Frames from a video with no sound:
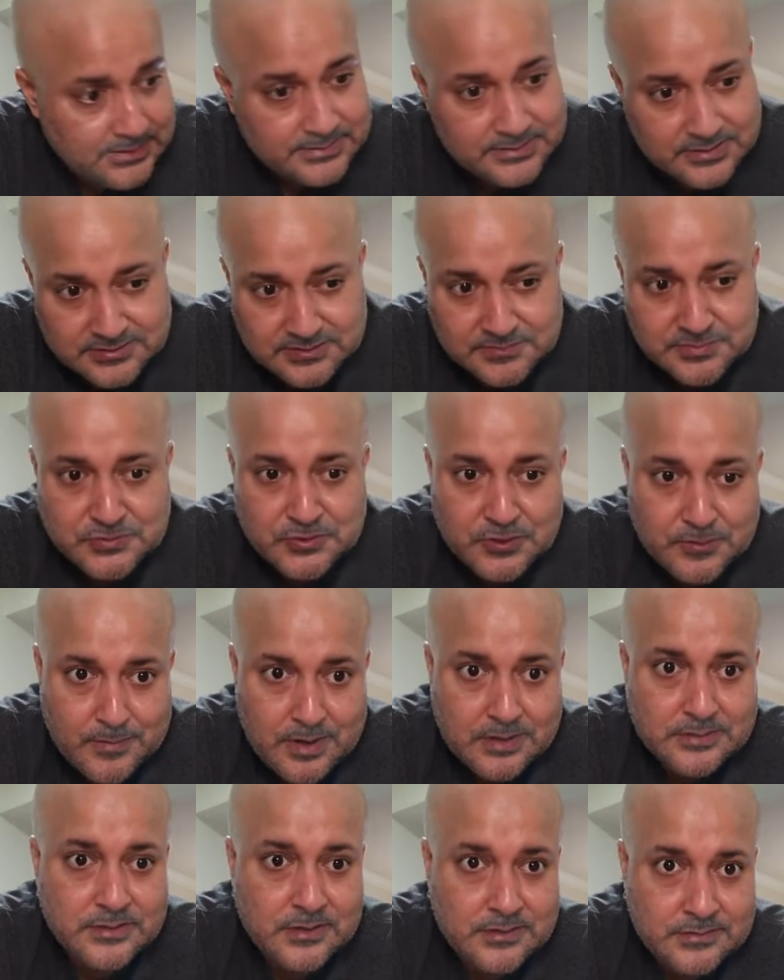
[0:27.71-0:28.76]
There's some
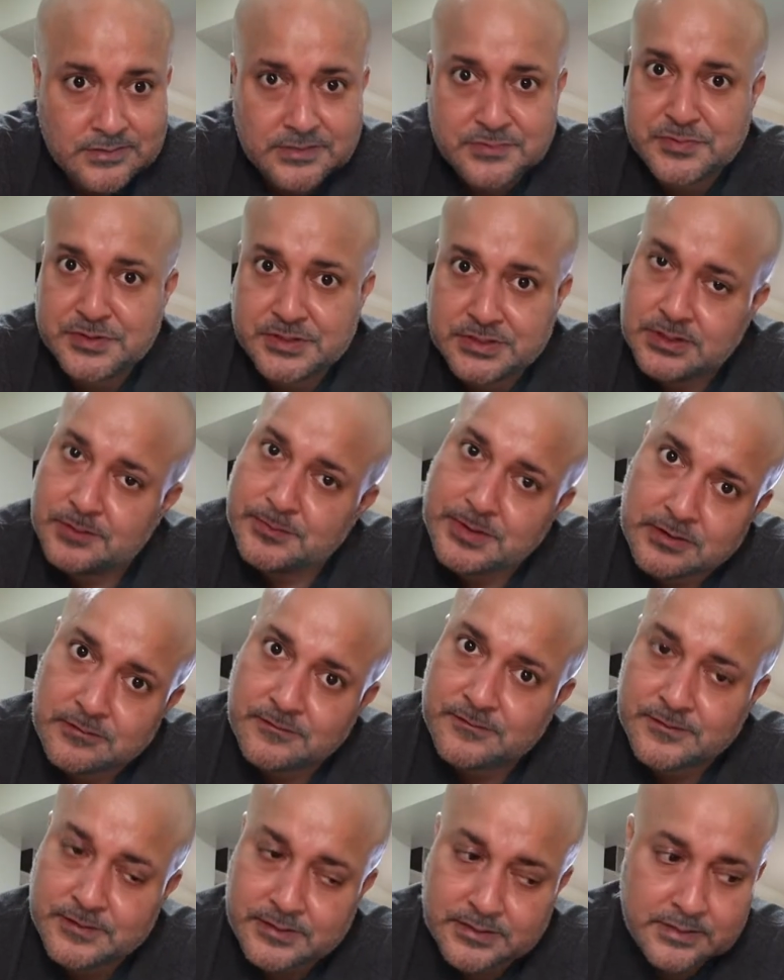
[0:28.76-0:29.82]
store-bought salsa that's pretty good. I'm not gonna
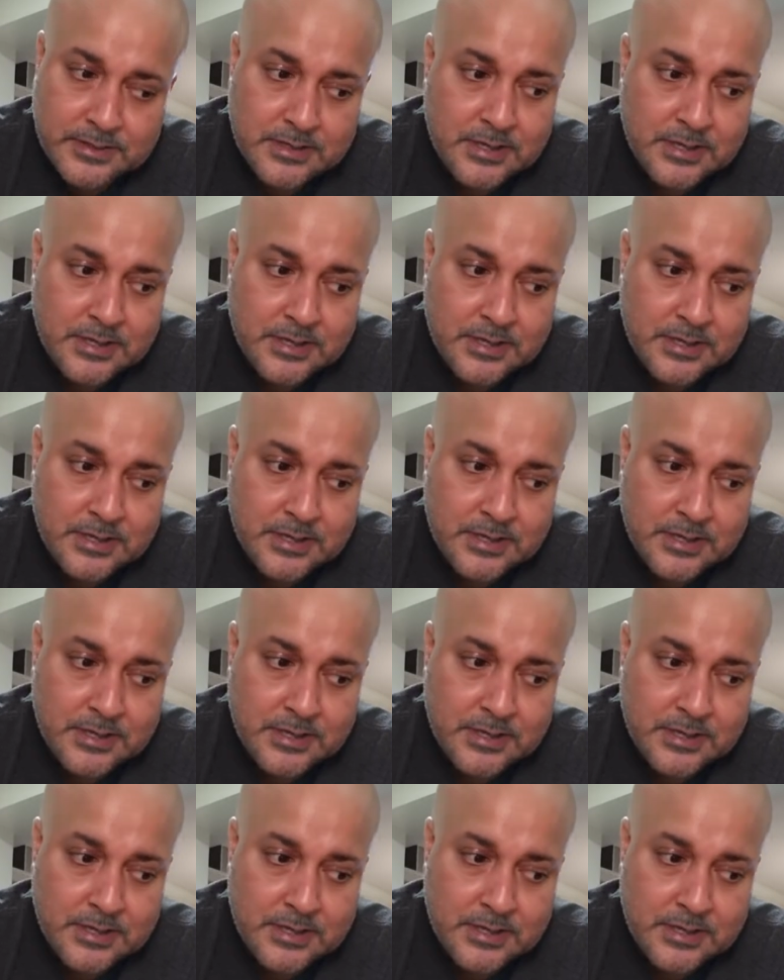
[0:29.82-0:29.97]
front.